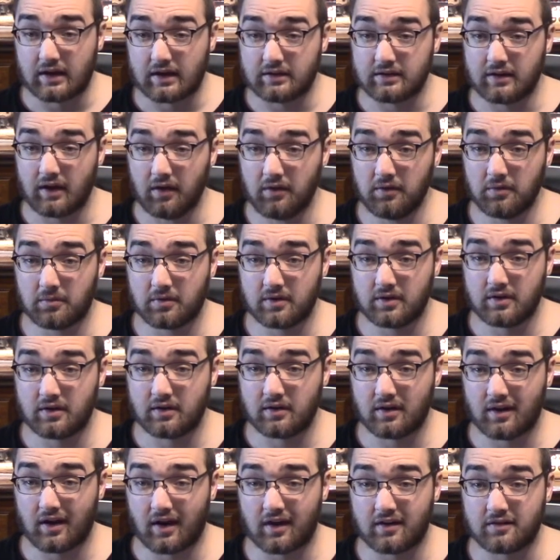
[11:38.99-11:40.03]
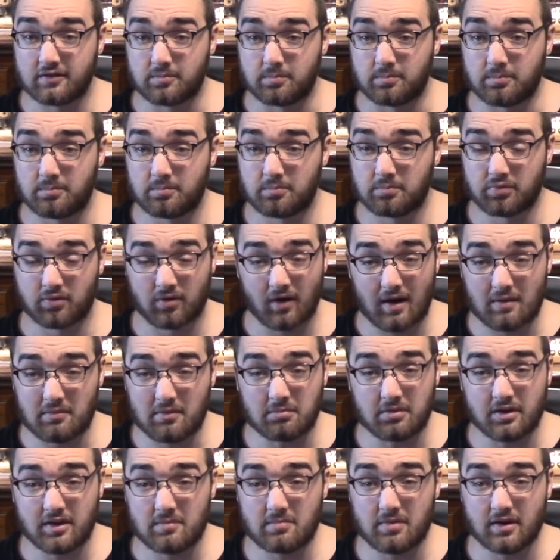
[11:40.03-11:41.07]
and the other one has
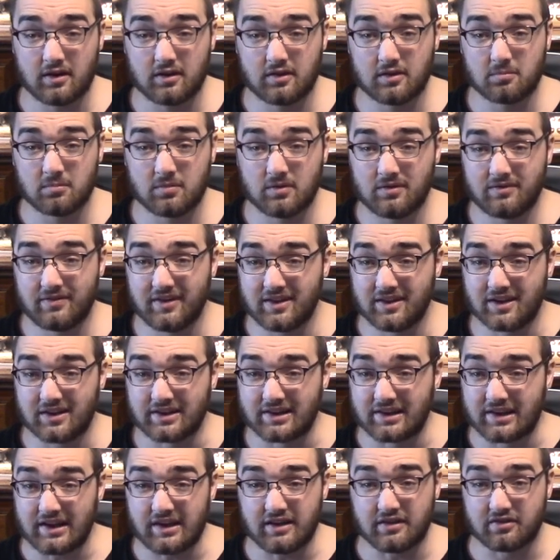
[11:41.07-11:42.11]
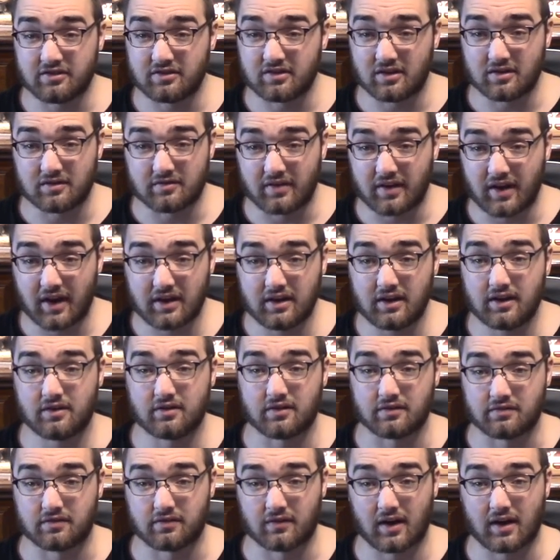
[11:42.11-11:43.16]
probably been in the movie the least of any of
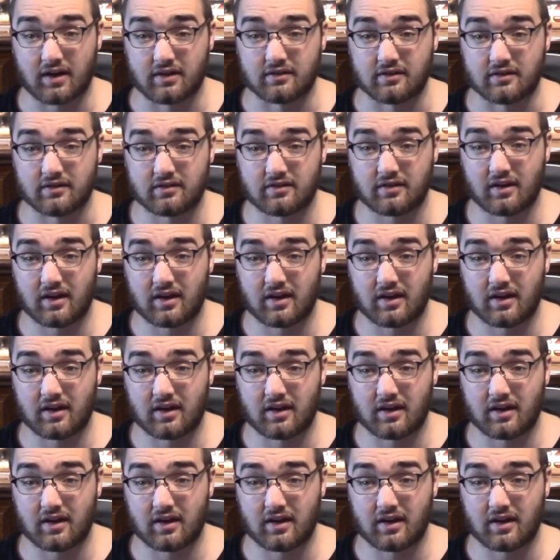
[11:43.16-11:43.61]
the friends.